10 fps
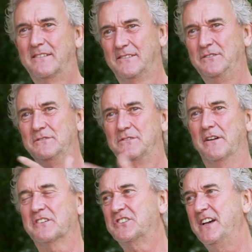you to
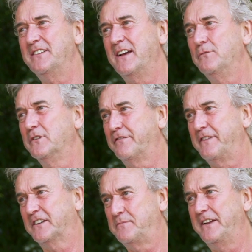understand, I would have
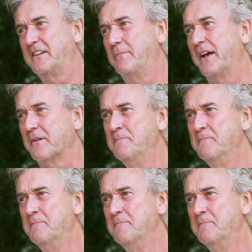explained it better.